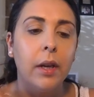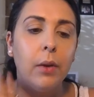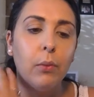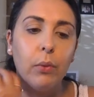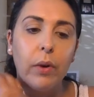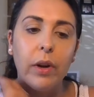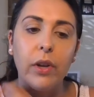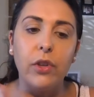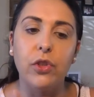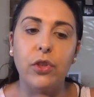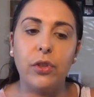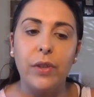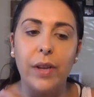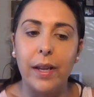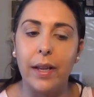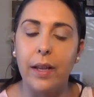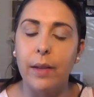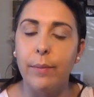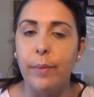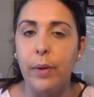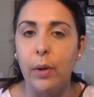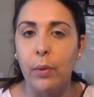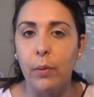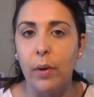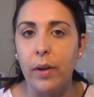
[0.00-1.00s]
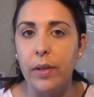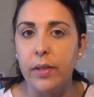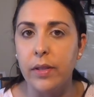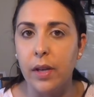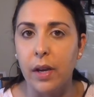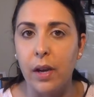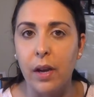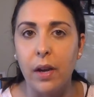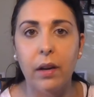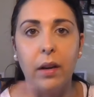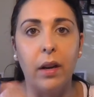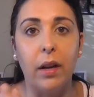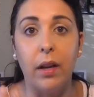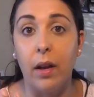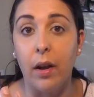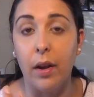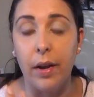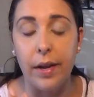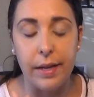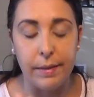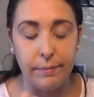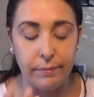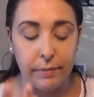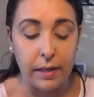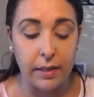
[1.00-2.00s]
whereas your neck can be quite dark.
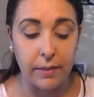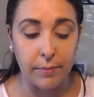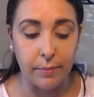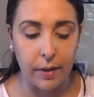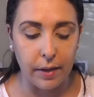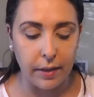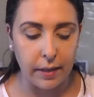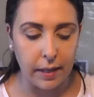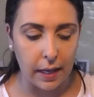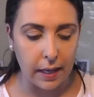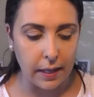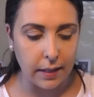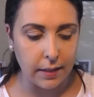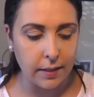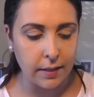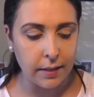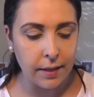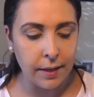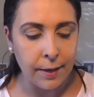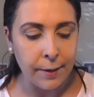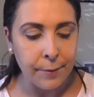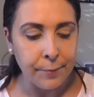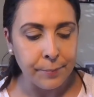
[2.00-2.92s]
That's my case.